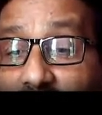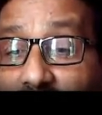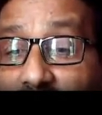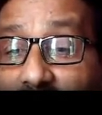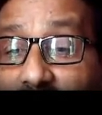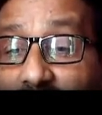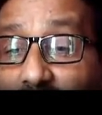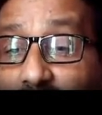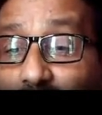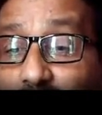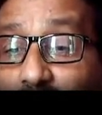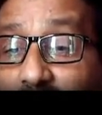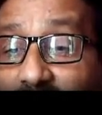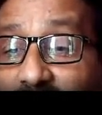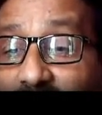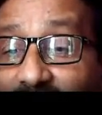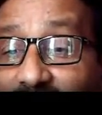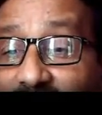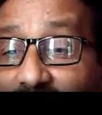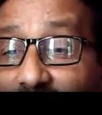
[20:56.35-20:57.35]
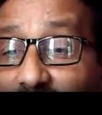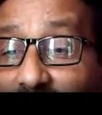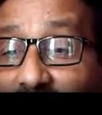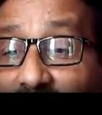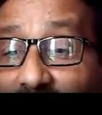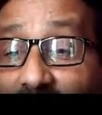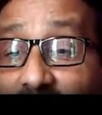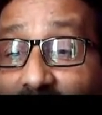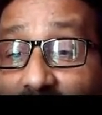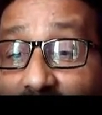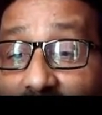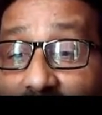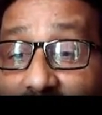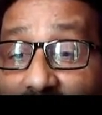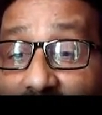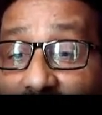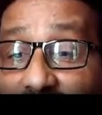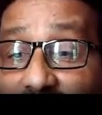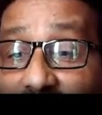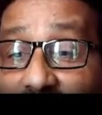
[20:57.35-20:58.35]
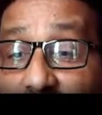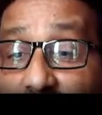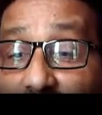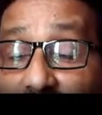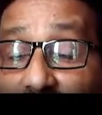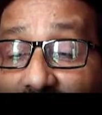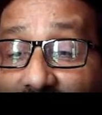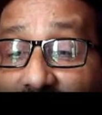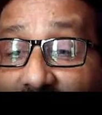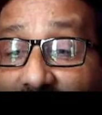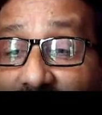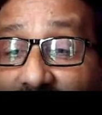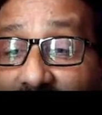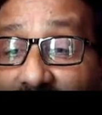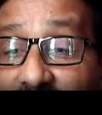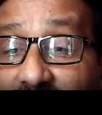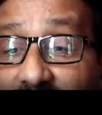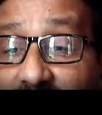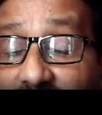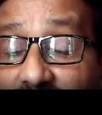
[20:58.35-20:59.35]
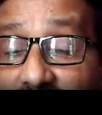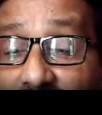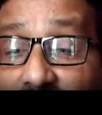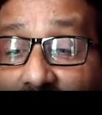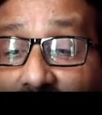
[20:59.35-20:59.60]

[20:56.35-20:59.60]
This is also infeasible. Infeasible state says